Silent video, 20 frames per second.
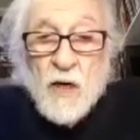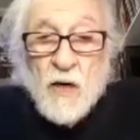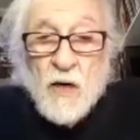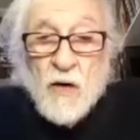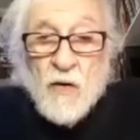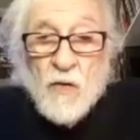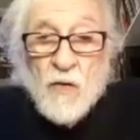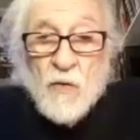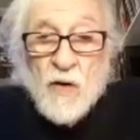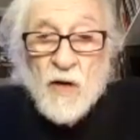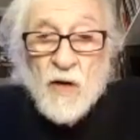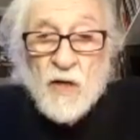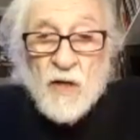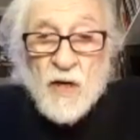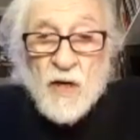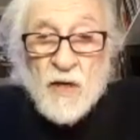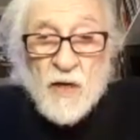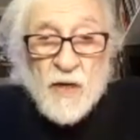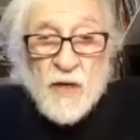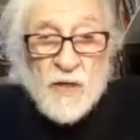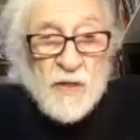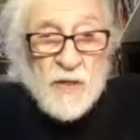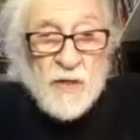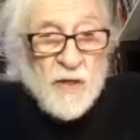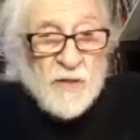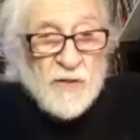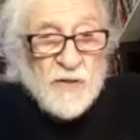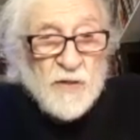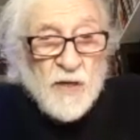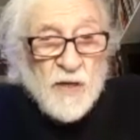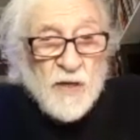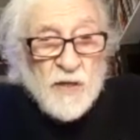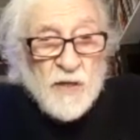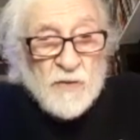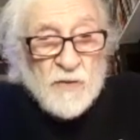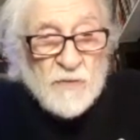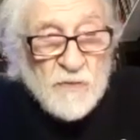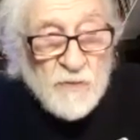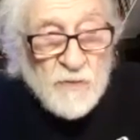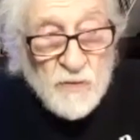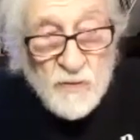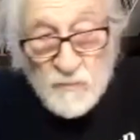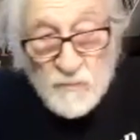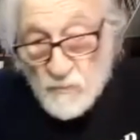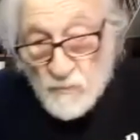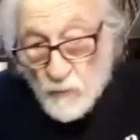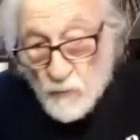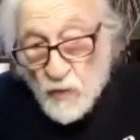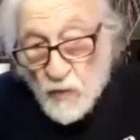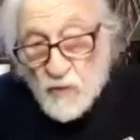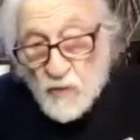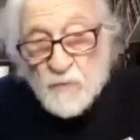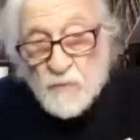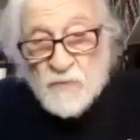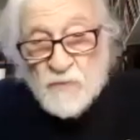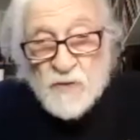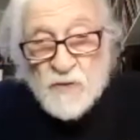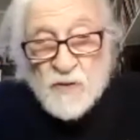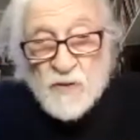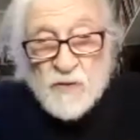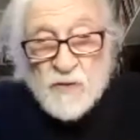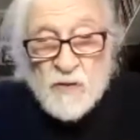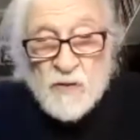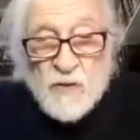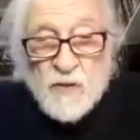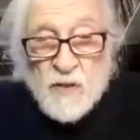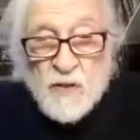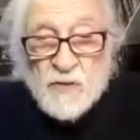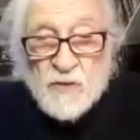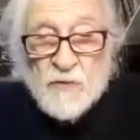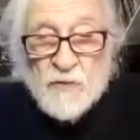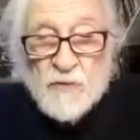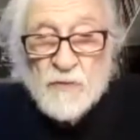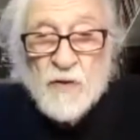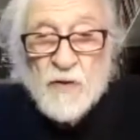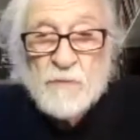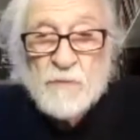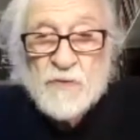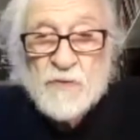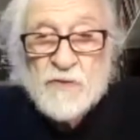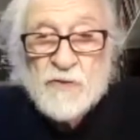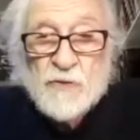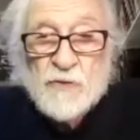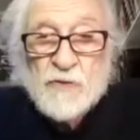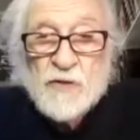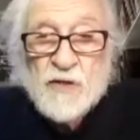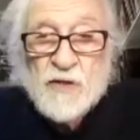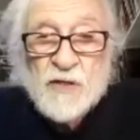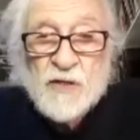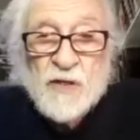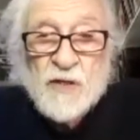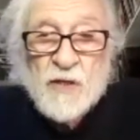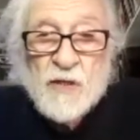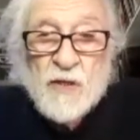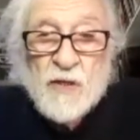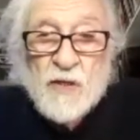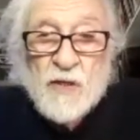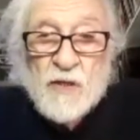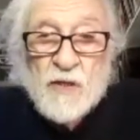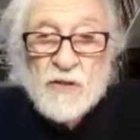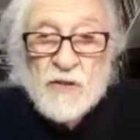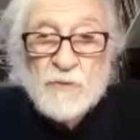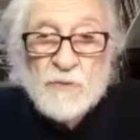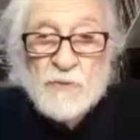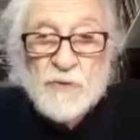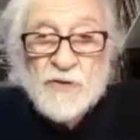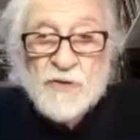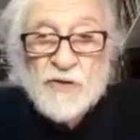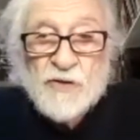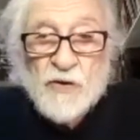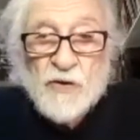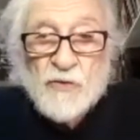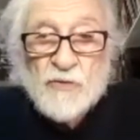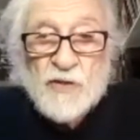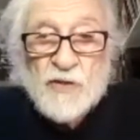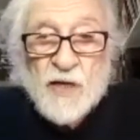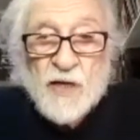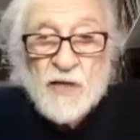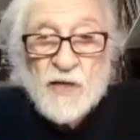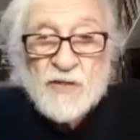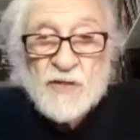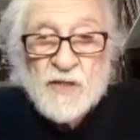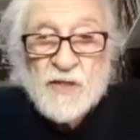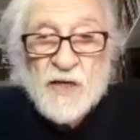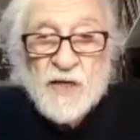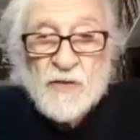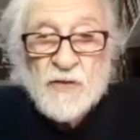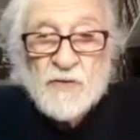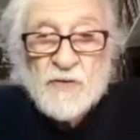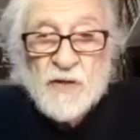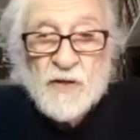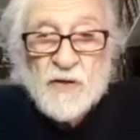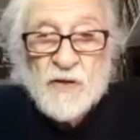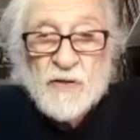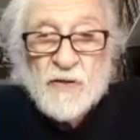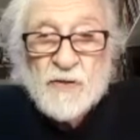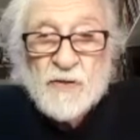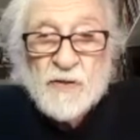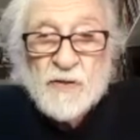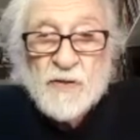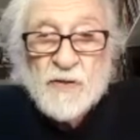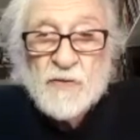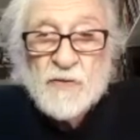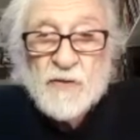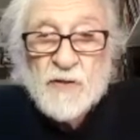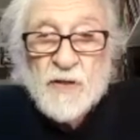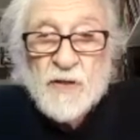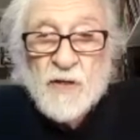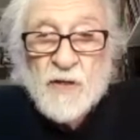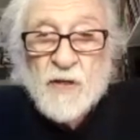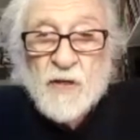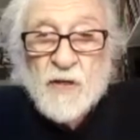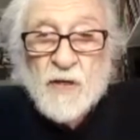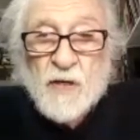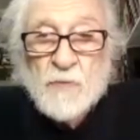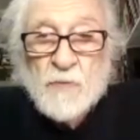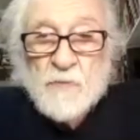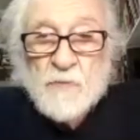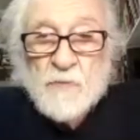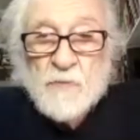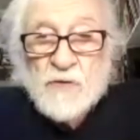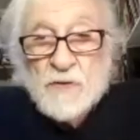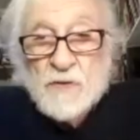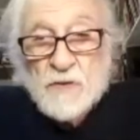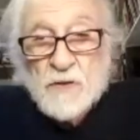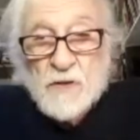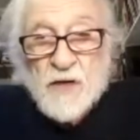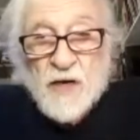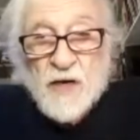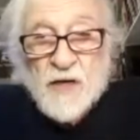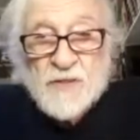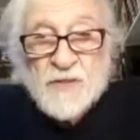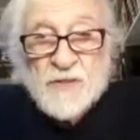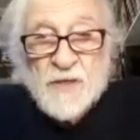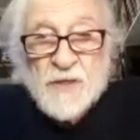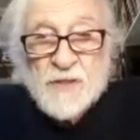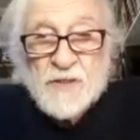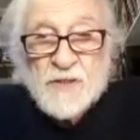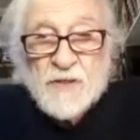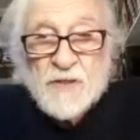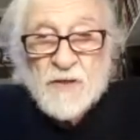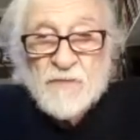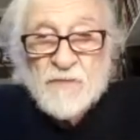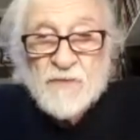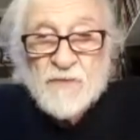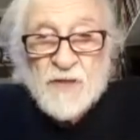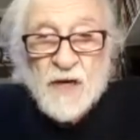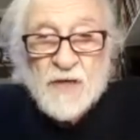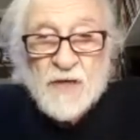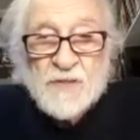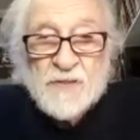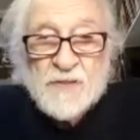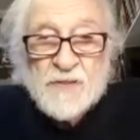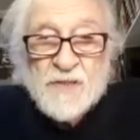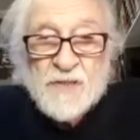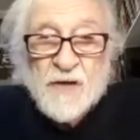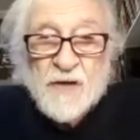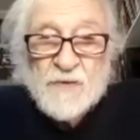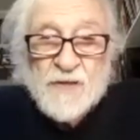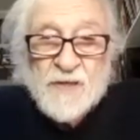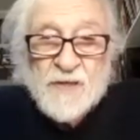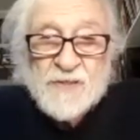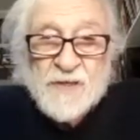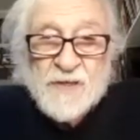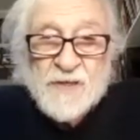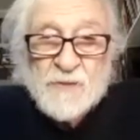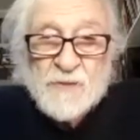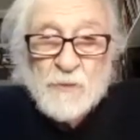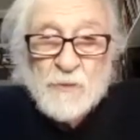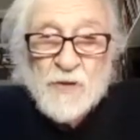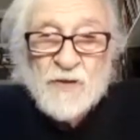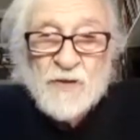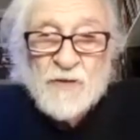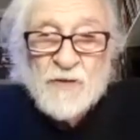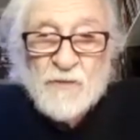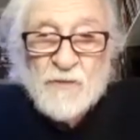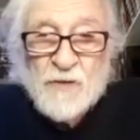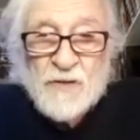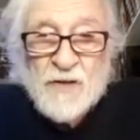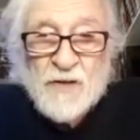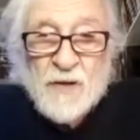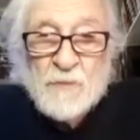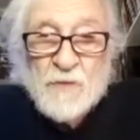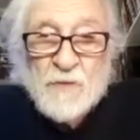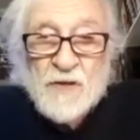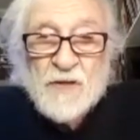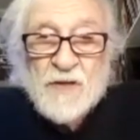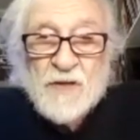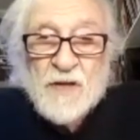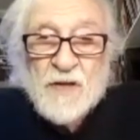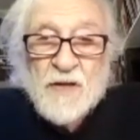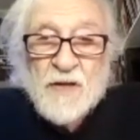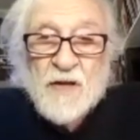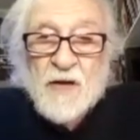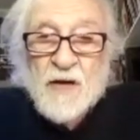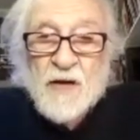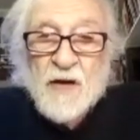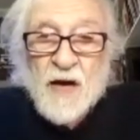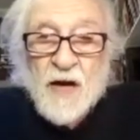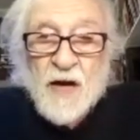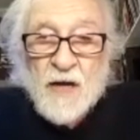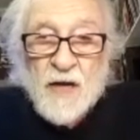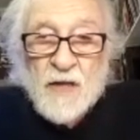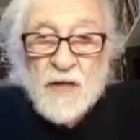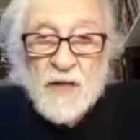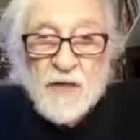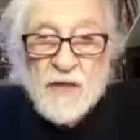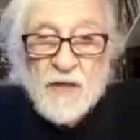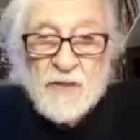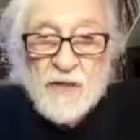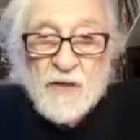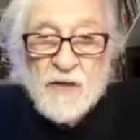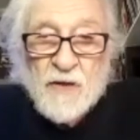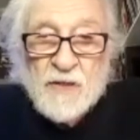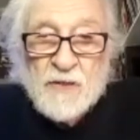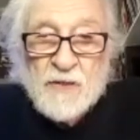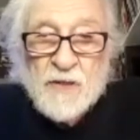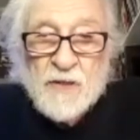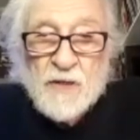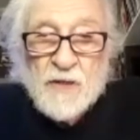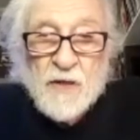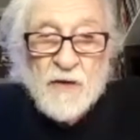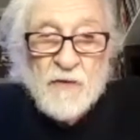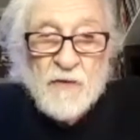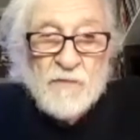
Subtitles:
Well, I welcome another opportunity to put Joe's legacy out there. You know, I mean, under the context of Sight and Sound, that's wonderful. I mean, I like the idea of